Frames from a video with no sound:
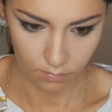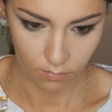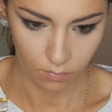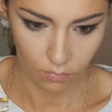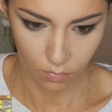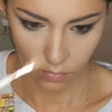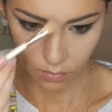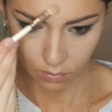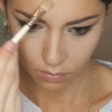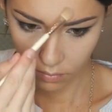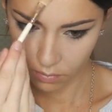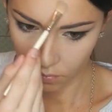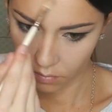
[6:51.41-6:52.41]
highlight
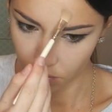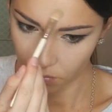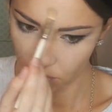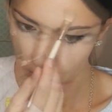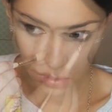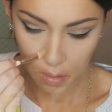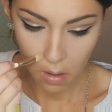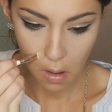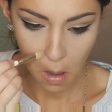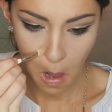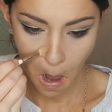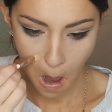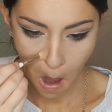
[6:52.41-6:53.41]
and to just really
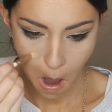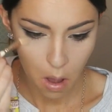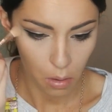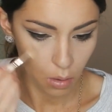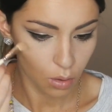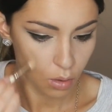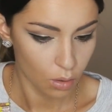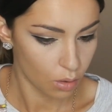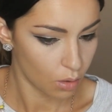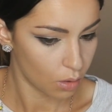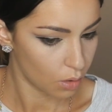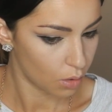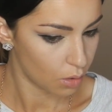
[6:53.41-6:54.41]
set the
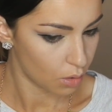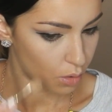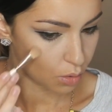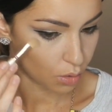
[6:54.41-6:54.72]
highlight.